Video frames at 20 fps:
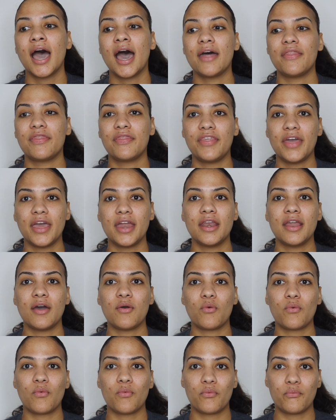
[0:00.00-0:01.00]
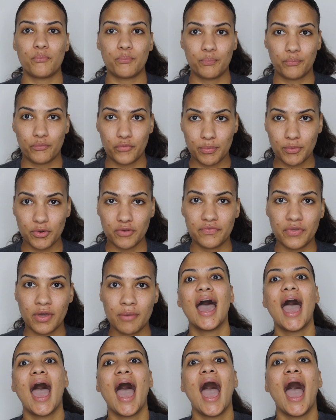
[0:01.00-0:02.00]
Then remove
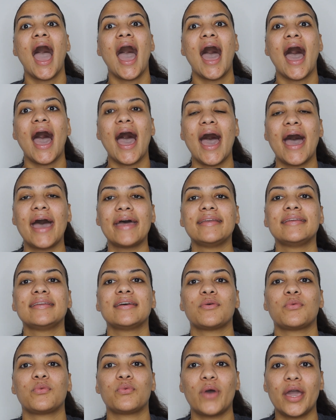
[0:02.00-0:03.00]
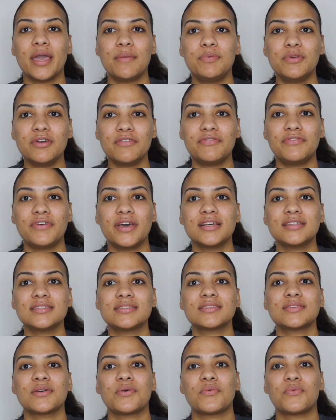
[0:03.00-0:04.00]
them and wipe your
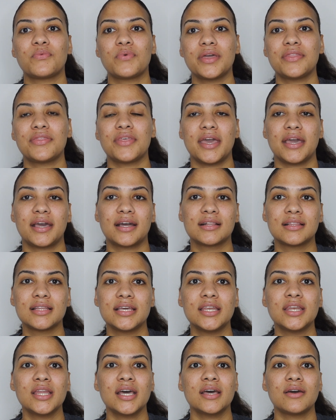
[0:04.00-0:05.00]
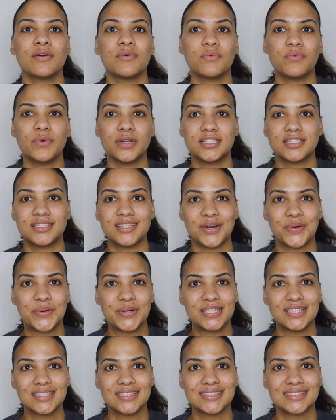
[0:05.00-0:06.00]
face with a clean wet
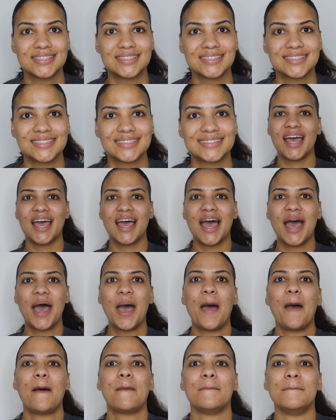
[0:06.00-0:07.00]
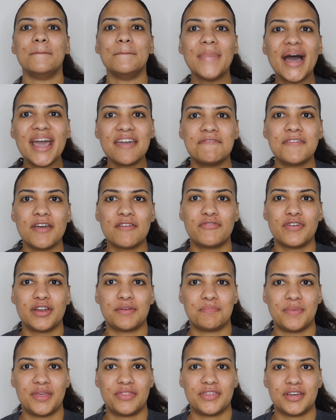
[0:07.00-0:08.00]
towel. My
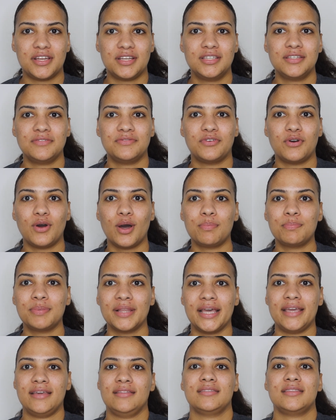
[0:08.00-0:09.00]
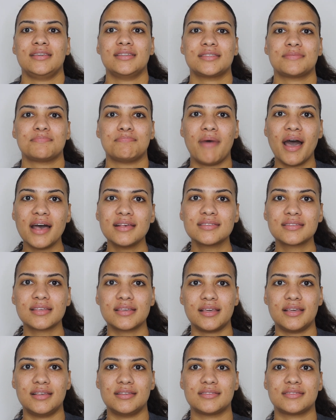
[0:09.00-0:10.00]
favorite method for applying this
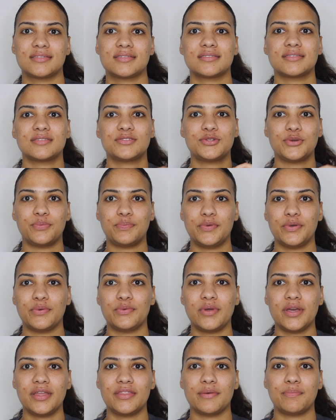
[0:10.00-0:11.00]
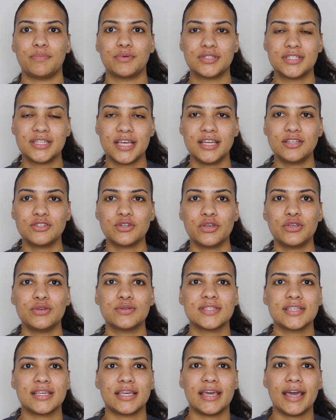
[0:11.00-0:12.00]
mask is to puree the potato
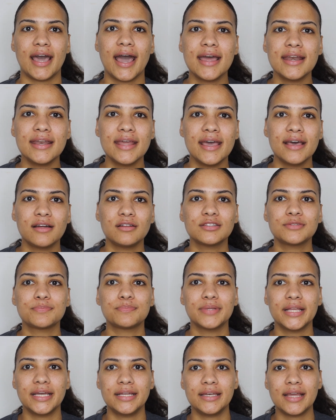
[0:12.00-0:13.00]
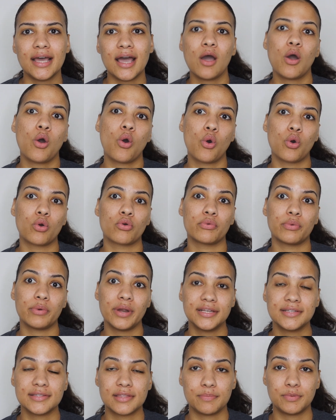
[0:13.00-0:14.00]
using a handheld blender, or
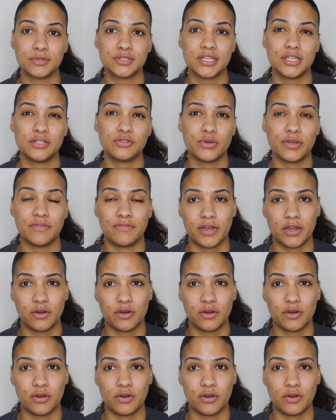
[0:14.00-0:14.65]
grate the potato if I